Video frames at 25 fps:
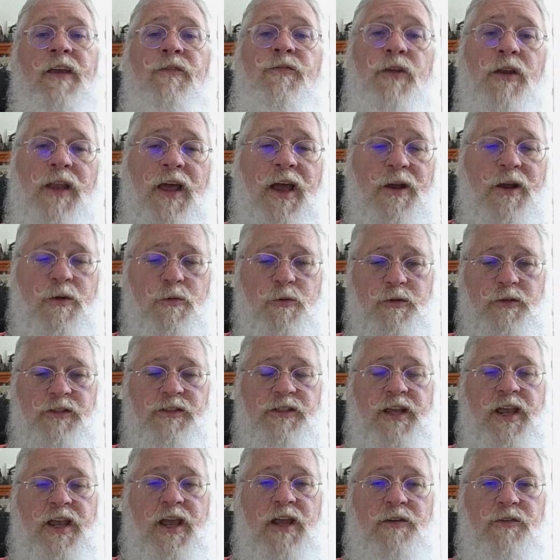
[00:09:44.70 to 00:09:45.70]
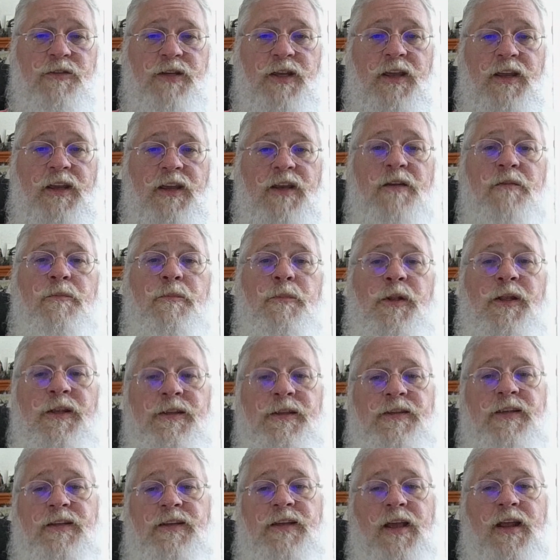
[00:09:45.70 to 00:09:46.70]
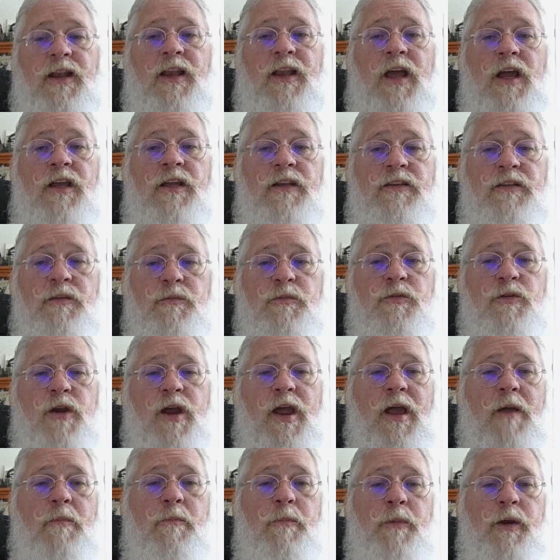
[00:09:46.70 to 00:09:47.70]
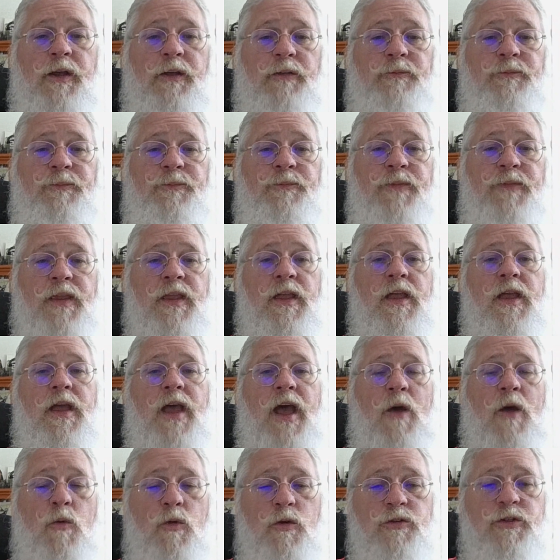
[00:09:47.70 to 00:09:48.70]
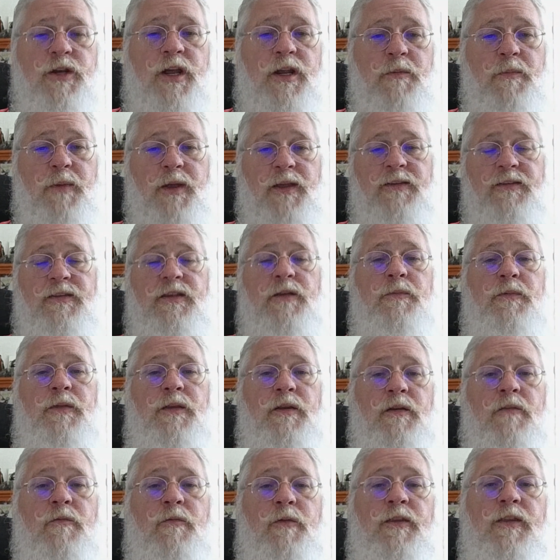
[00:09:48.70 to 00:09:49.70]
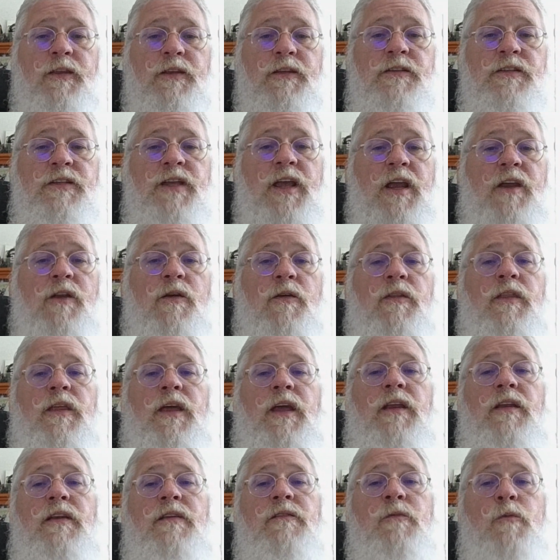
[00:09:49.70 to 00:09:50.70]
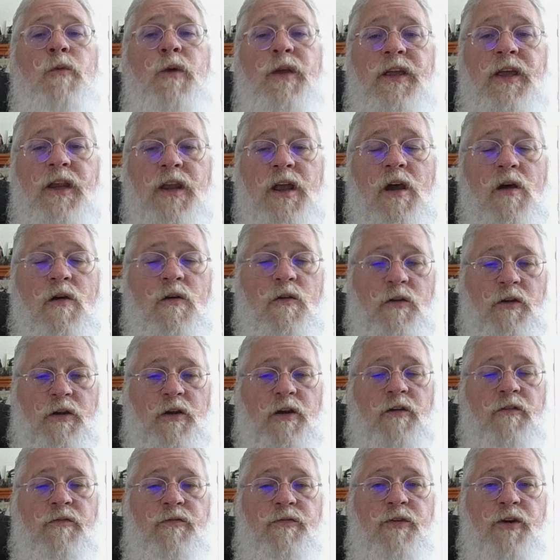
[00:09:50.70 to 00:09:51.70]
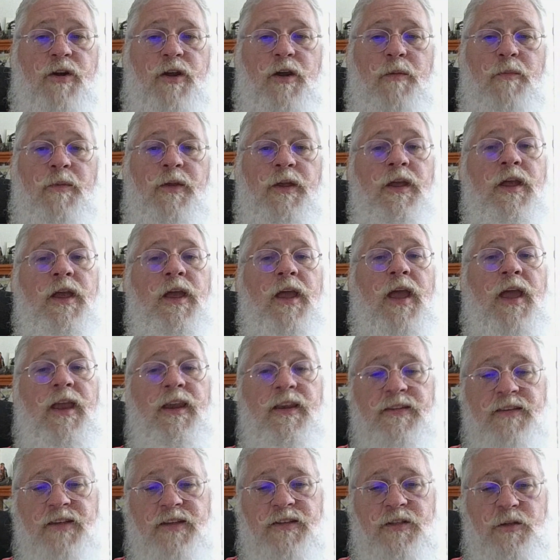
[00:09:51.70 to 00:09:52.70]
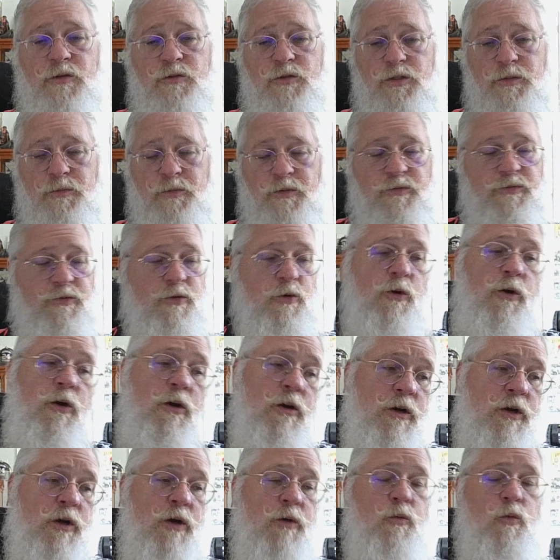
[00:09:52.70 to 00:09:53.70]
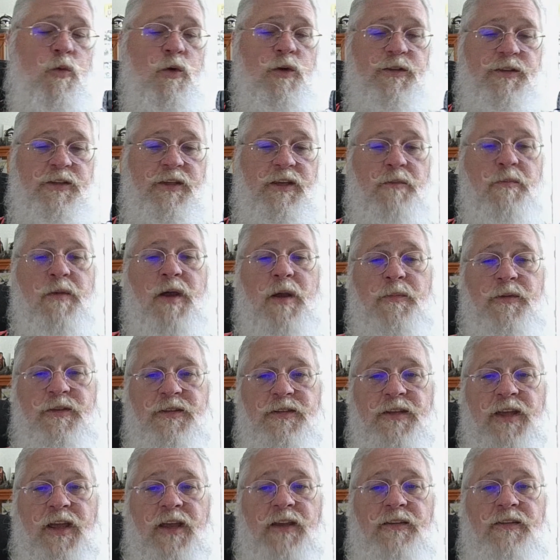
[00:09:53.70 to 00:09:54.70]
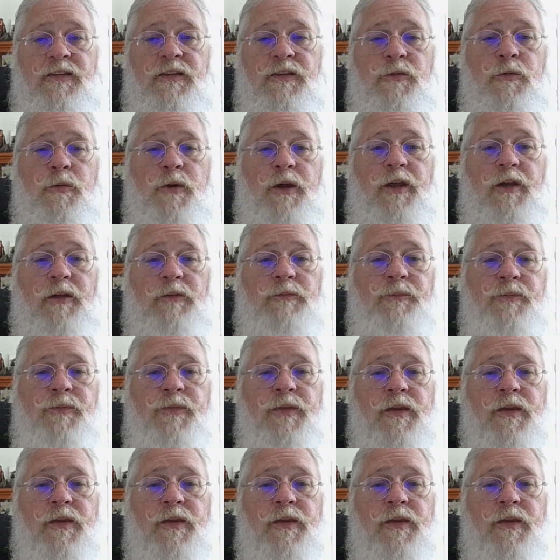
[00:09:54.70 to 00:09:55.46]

If you like where the channel's headed, please hit that like and subscribe button. I want to try to make something with this channel that we can all learn from. And as I told you before, we'll see my mistakes as well.